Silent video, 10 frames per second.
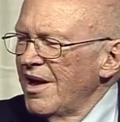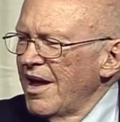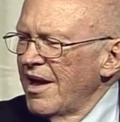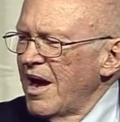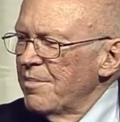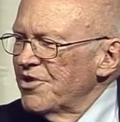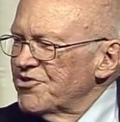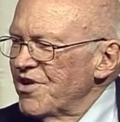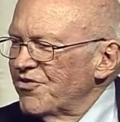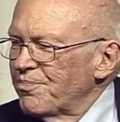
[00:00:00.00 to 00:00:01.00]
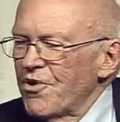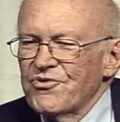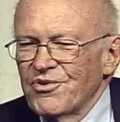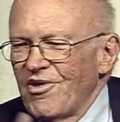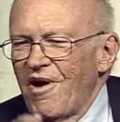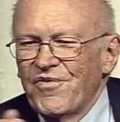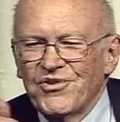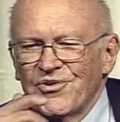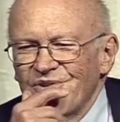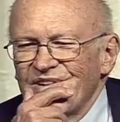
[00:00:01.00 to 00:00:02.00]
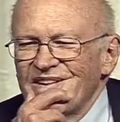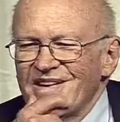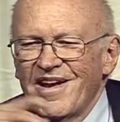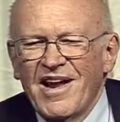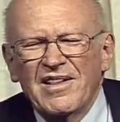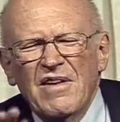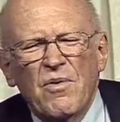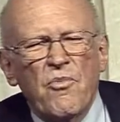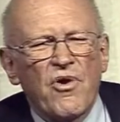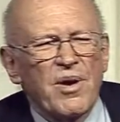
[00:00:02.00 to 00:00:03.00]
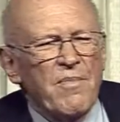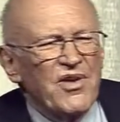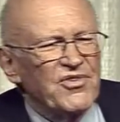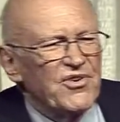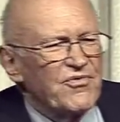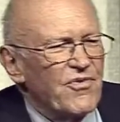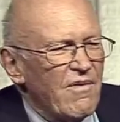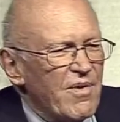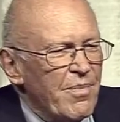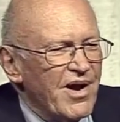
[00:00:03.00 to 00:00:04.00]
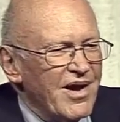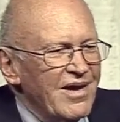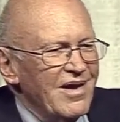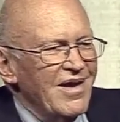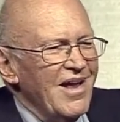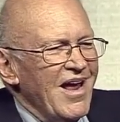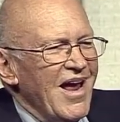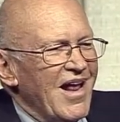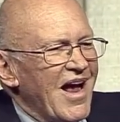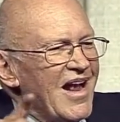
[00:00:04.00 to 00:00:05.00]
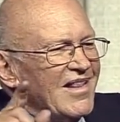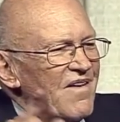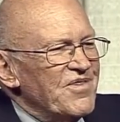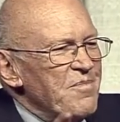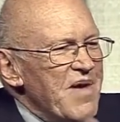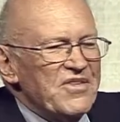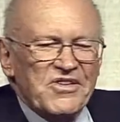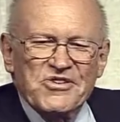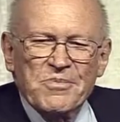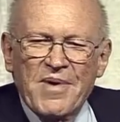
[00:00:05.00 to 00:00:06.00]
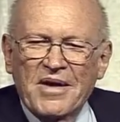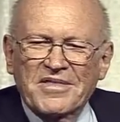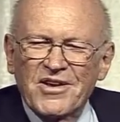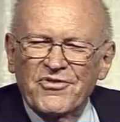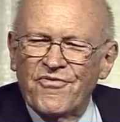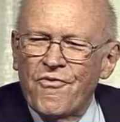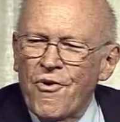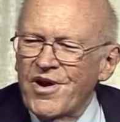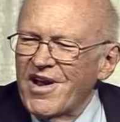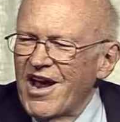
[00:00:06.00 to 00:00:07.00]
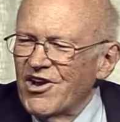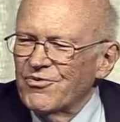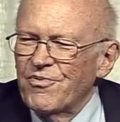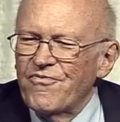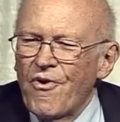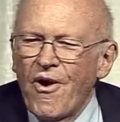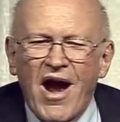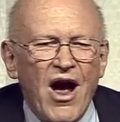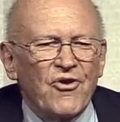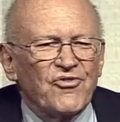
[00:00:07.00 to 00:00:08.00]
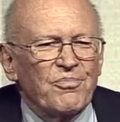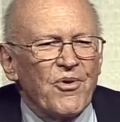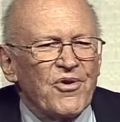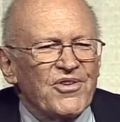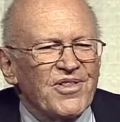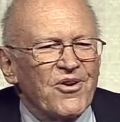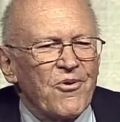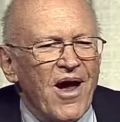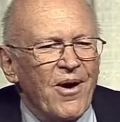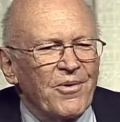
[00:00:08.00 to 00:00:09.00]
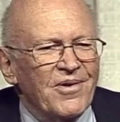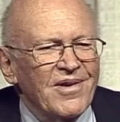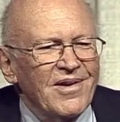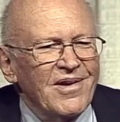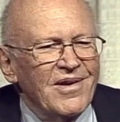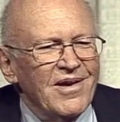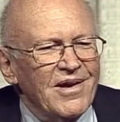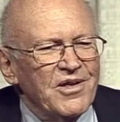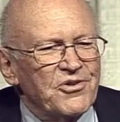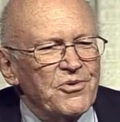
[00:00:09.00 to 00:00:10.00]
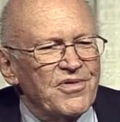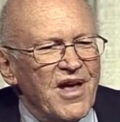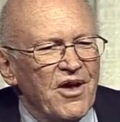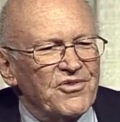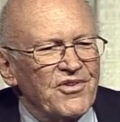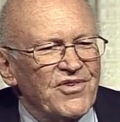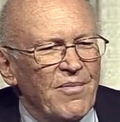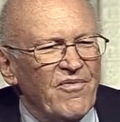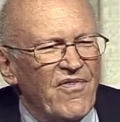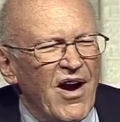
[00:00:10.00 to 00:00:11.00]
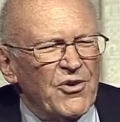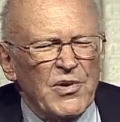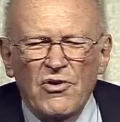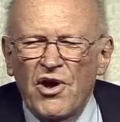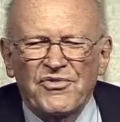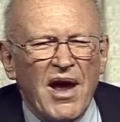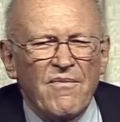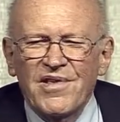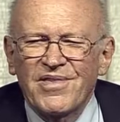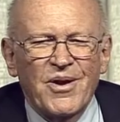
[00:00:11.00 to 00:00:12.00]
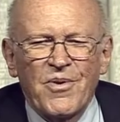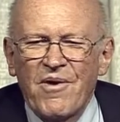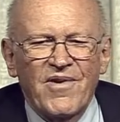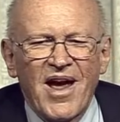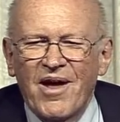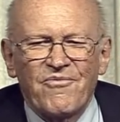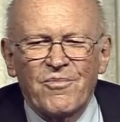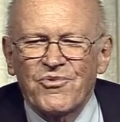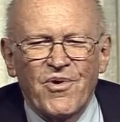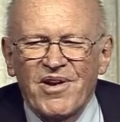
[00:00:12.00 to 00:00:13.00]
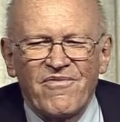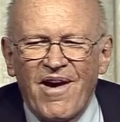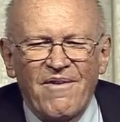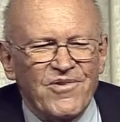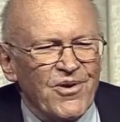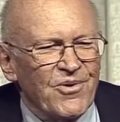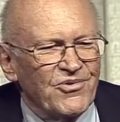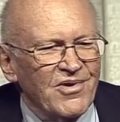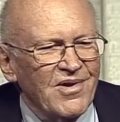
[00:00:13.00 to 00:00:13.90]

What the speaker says: And I'm the chief spiritual officer, as he said, and I leave a morning message for everybody. And I left a message about this 4 days before our house burned to the ground in the 2007 fires. We lost everything we ever had from 25 years.